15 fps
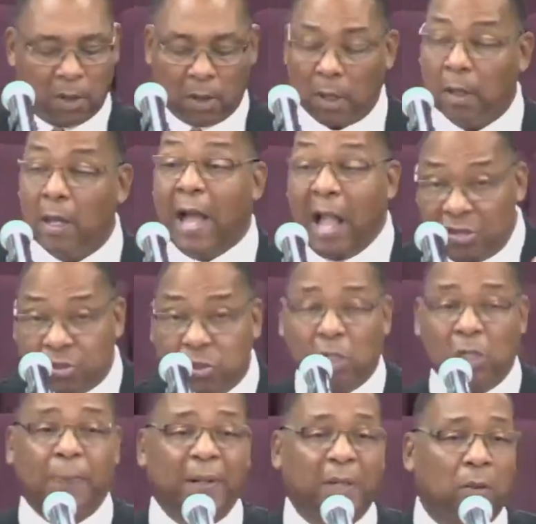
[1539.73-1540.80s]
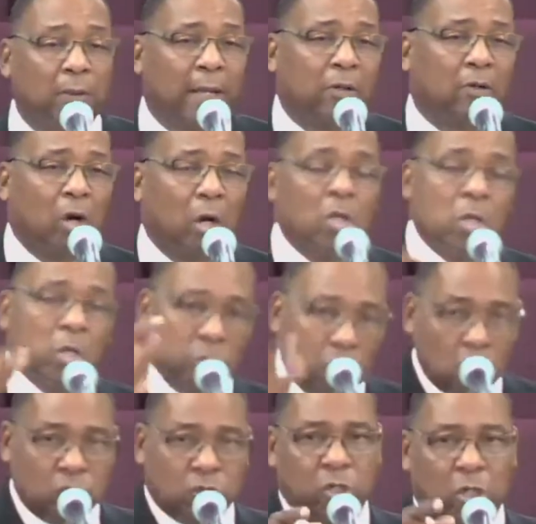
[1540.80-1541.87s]
I should have been on that cross.
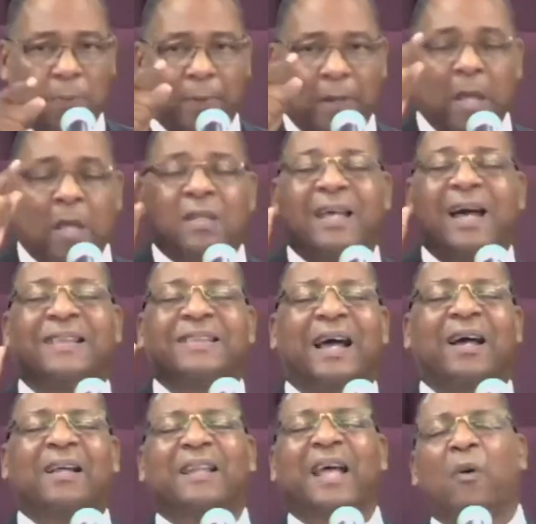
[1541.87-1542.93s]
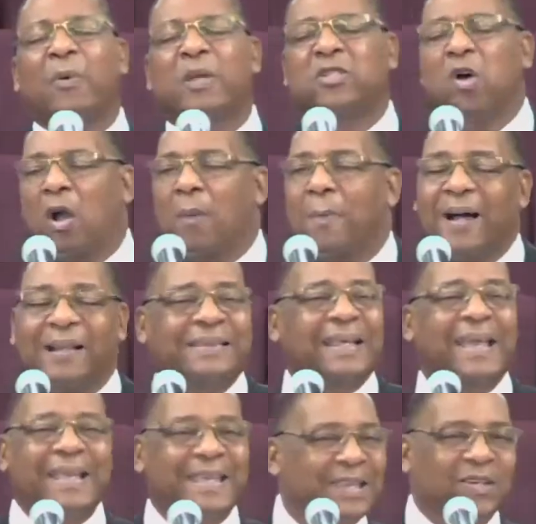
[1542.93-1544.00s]
You should have been. Now, now, now, we talk about
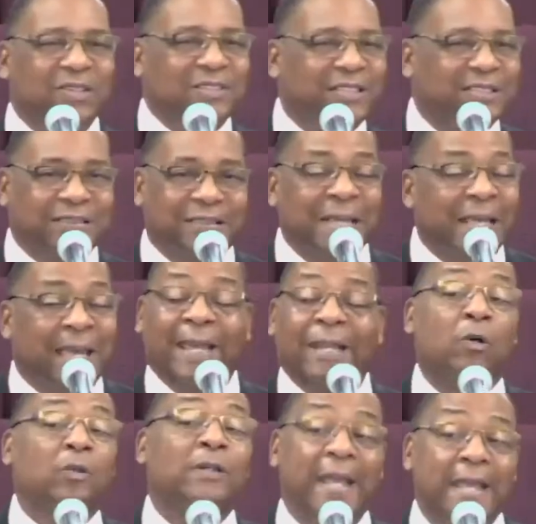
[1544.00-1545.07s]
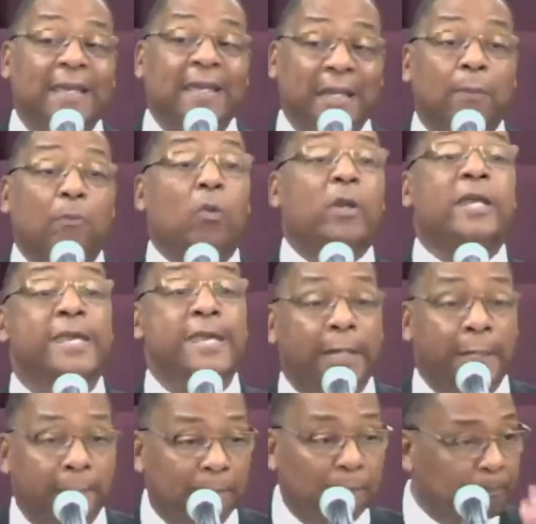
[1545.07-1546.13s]
they kill Jesus. Ain't no they kill him. We kill
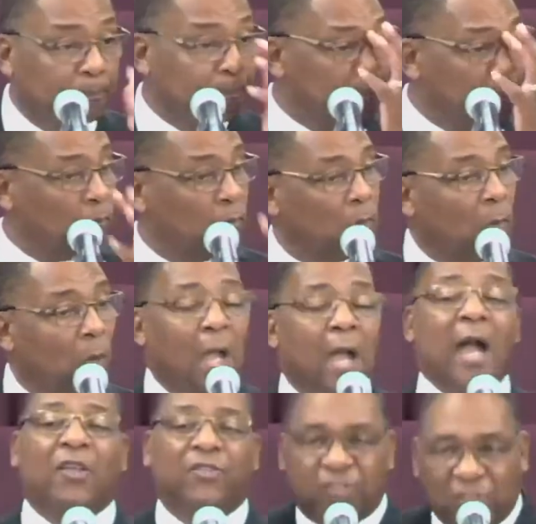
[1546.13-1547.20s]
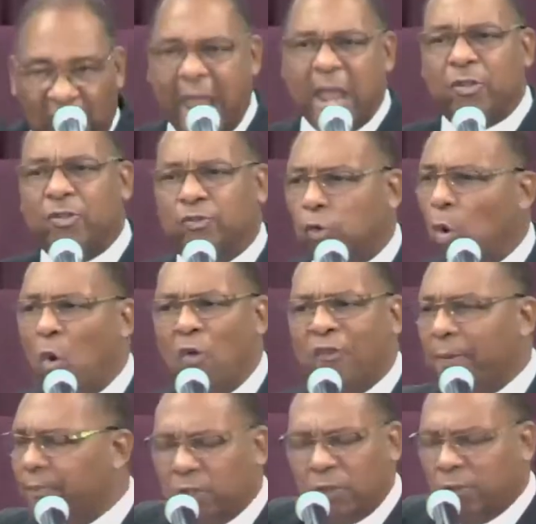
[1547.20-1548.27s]
him. Our sins drove
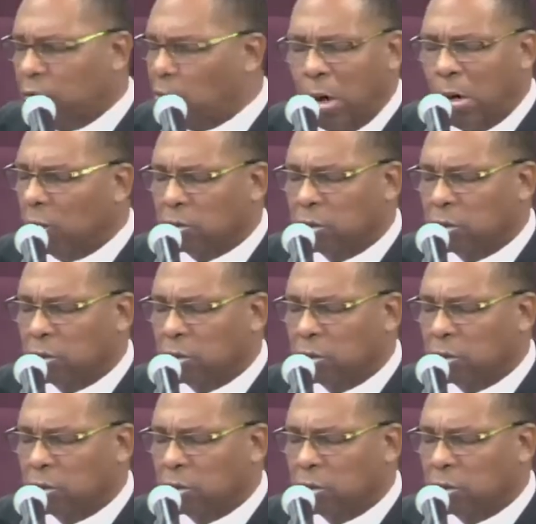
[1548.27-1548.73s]
him to the cross.